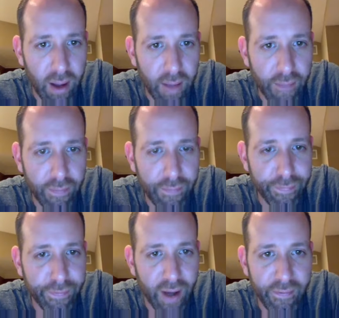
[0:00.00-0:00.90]
for
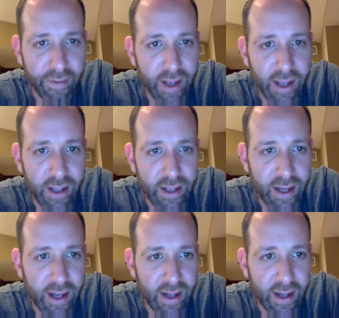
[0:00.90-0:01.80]
5.
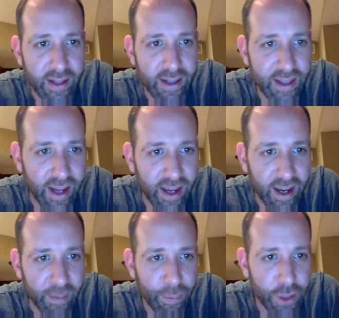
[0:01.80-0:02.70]
Yeah, I
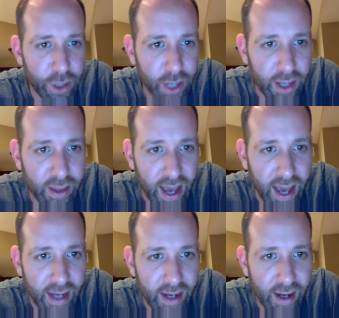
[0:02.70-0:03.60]
appreciate
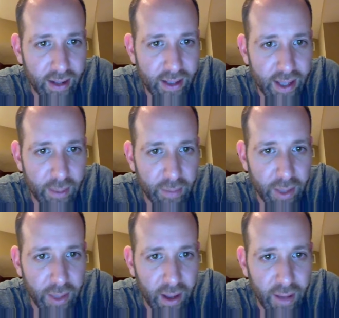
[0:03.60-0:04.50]
that, Tim. I've been
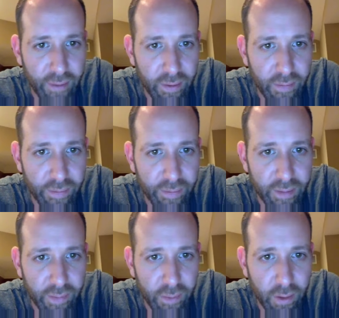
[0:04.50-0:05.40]
live for
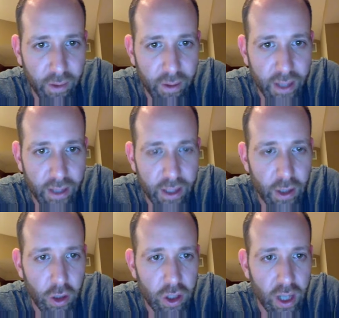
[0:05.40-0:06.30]
54 and 10
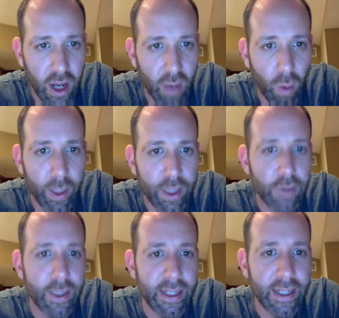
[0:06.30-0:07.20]
years. What we do
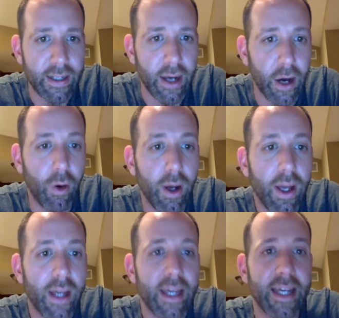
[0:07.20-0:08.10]
need to know
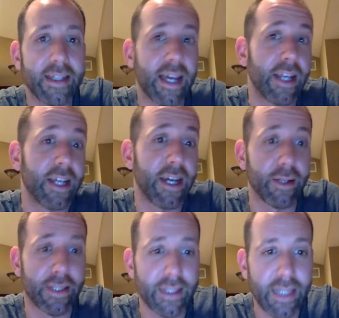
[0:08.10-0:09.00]
is, can you hear us
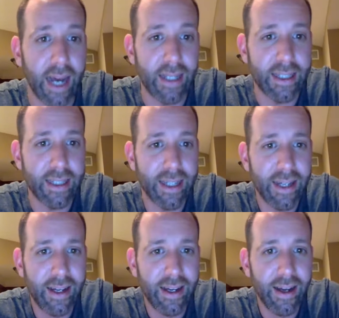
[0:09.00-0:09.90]
and see us?
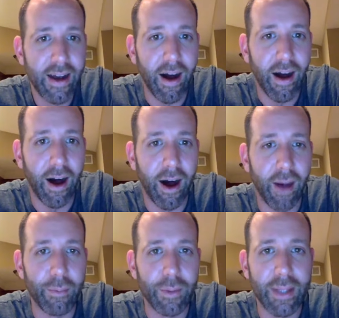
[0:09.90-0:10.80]

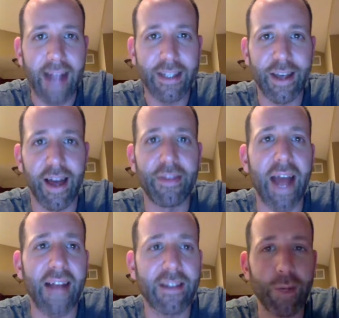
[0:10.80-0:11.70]
That's
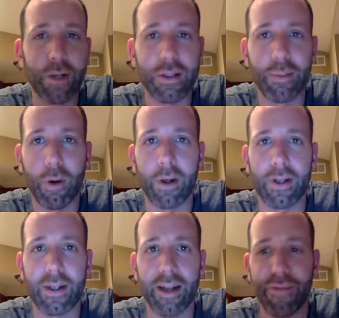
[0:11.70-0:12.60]
the most
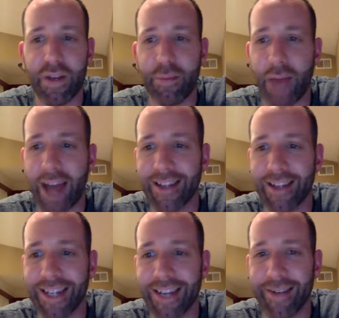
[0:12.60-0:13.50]
important feedback you
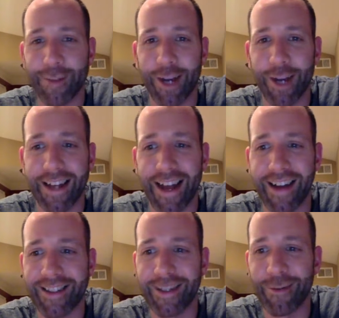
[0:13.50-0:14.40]
can give us right now,
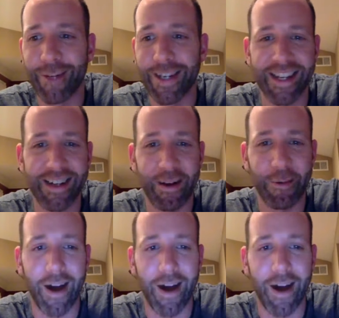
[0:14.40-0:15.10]
so we can rock